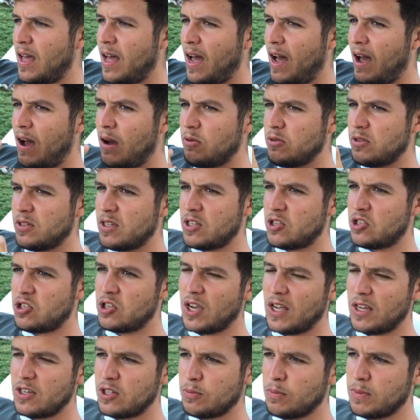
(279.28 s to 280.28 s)
how has this
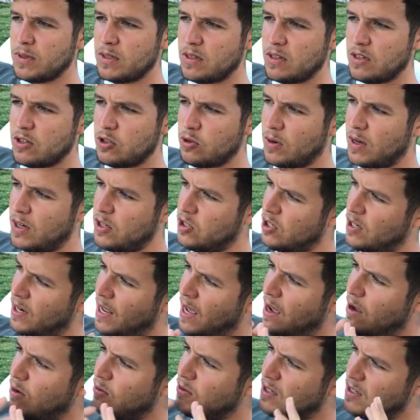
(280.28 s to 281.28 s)
changed my situation?
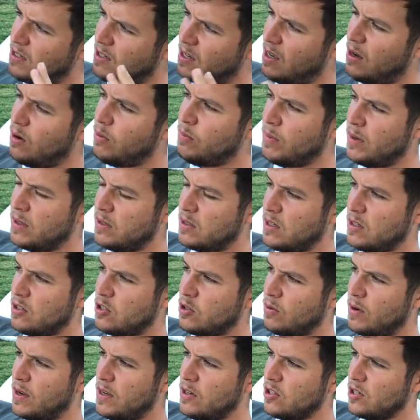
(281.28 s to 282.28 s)
How has this helped my
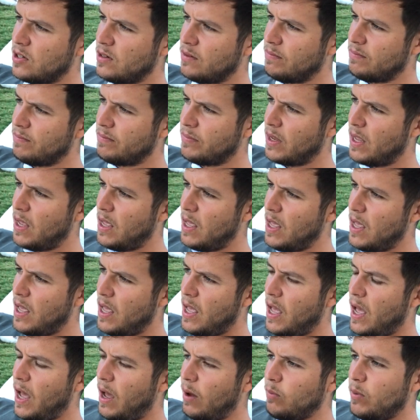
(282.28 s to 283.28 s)
situation?
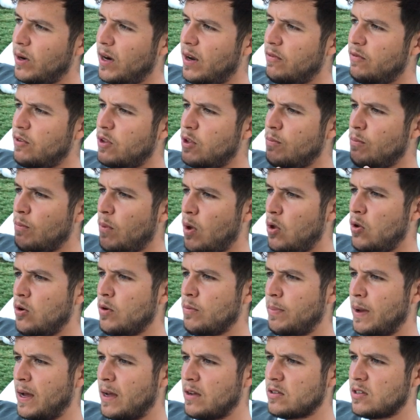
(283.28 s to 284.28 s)
And whenever you moan
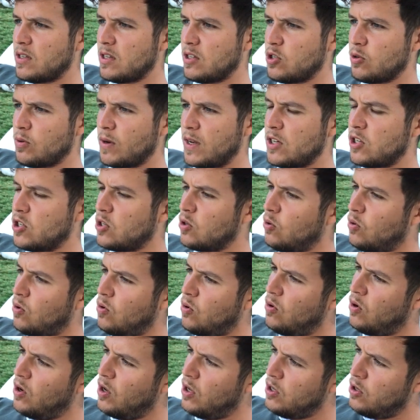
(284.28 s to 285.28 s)
about a situation,
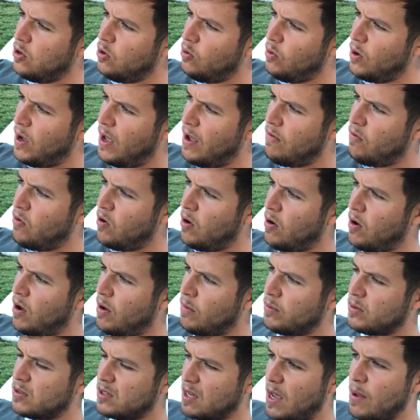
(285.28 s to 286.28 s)
or are you ever
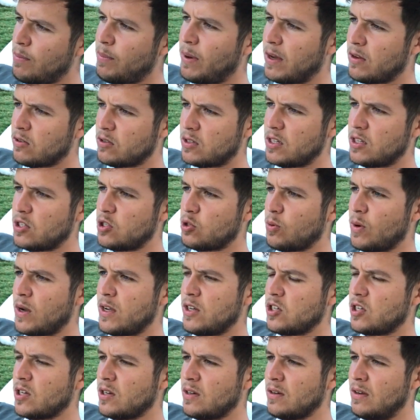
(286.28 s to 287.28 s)
upset about a
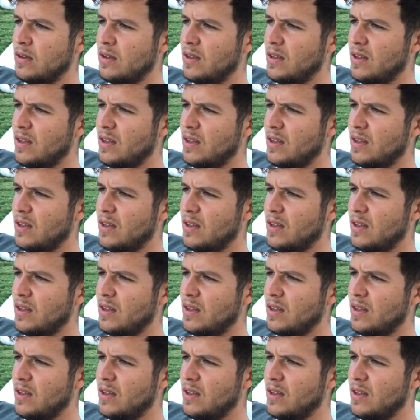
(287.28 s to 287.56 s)
situation,